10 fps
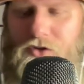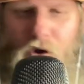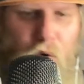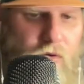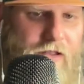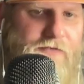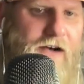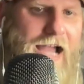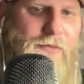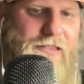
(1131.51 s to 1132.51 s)
Totally
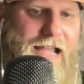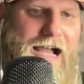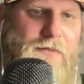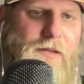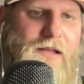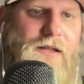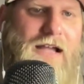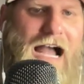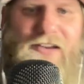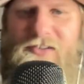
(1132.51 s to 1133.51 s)
fine with that.
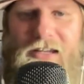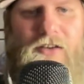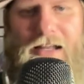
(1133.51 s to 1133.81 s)
I just didn't